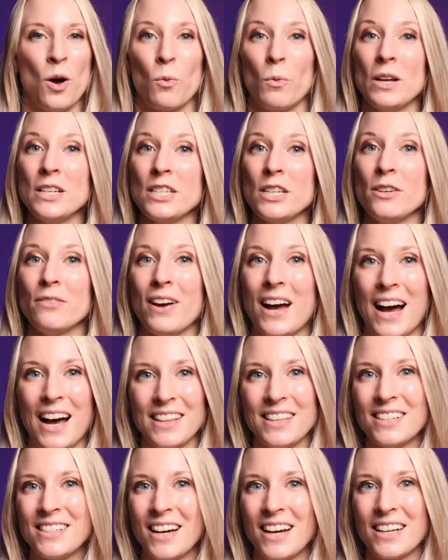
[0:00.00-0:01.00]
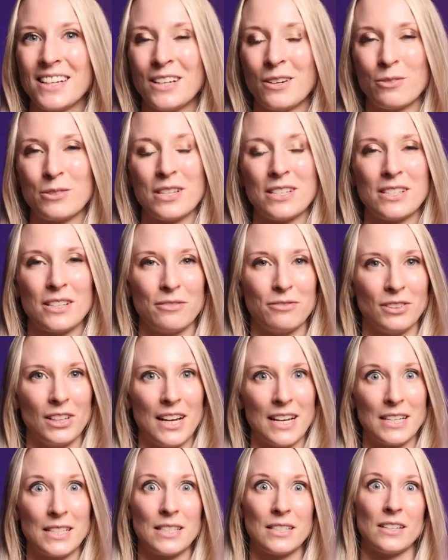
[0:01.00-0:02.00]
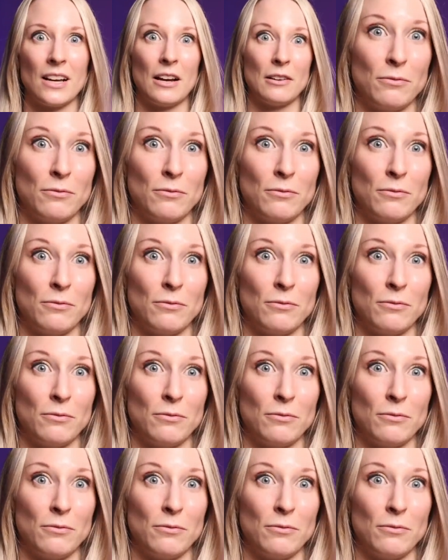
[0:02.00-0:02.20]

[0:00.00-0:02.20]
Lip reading: Once you've had the diagnosis of lice,